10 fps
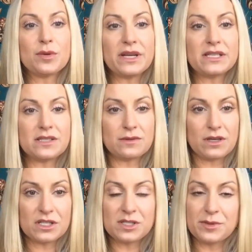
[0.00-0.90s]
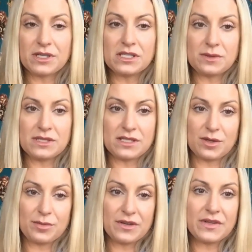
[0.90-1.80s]
based on what our experience was in
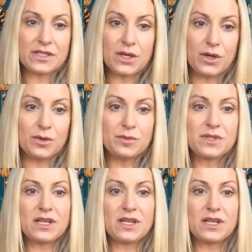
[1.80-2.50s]
our previous homes,